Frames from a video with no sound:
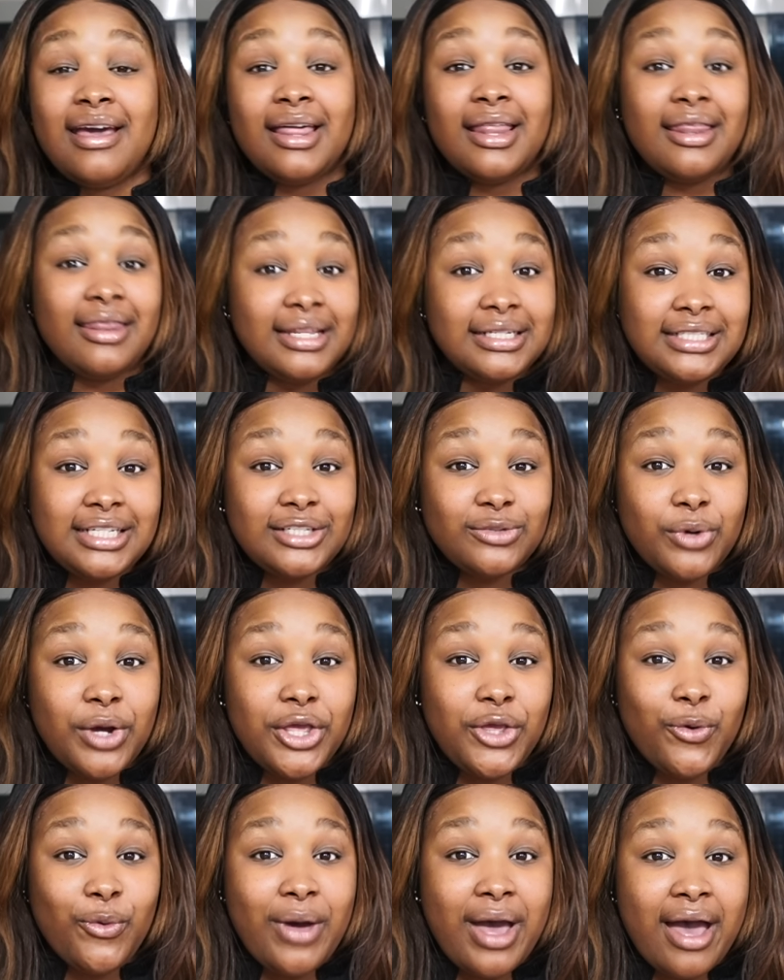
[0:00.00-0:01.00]
this is
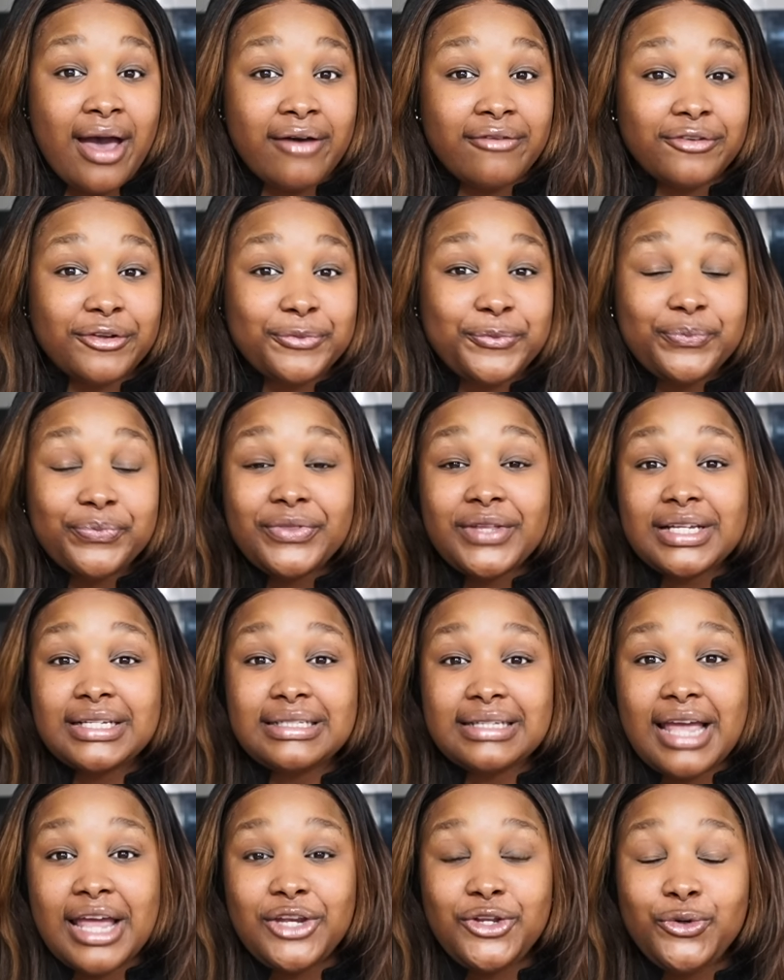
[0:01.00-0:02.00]
what you have
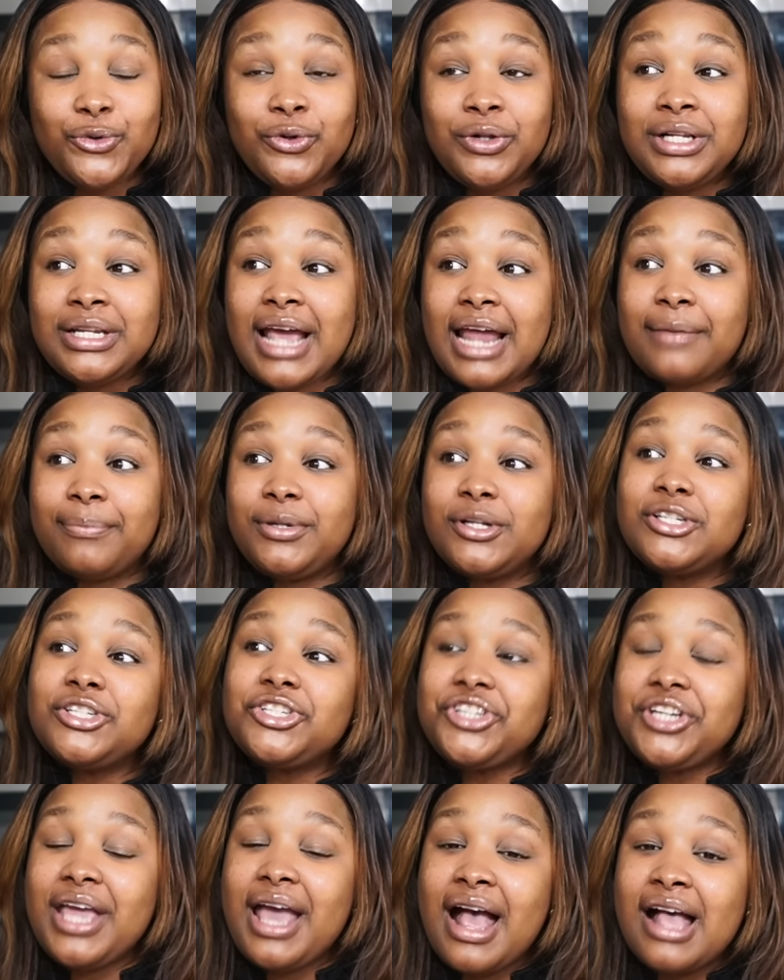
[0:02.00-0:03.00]
scheduled. And plus
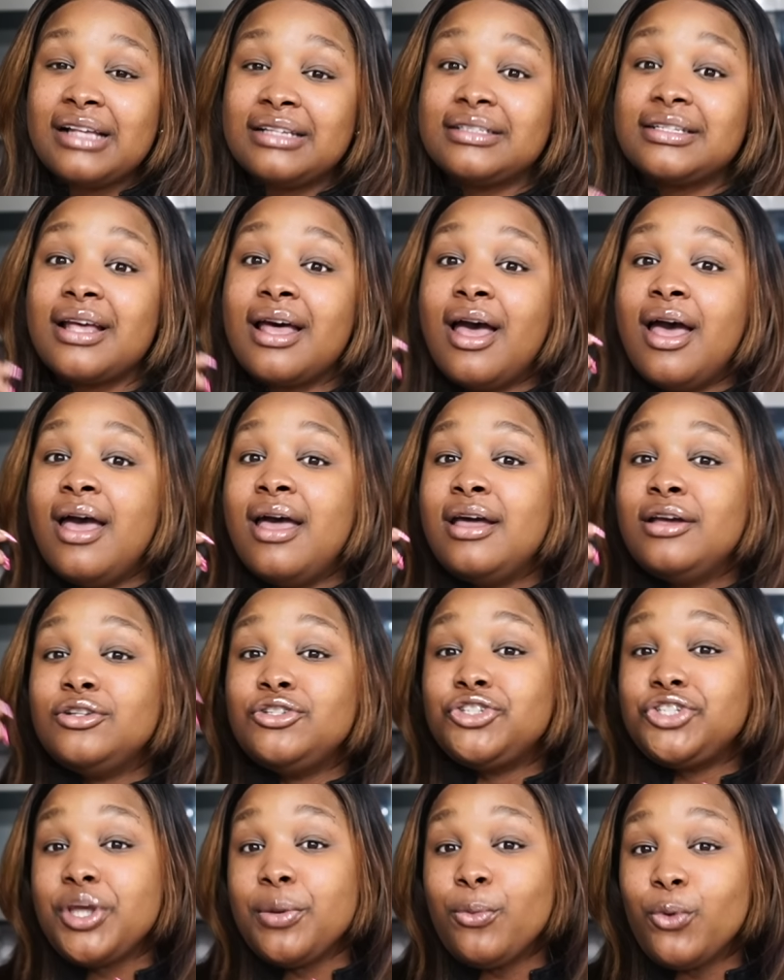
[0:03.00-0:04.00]
she has gym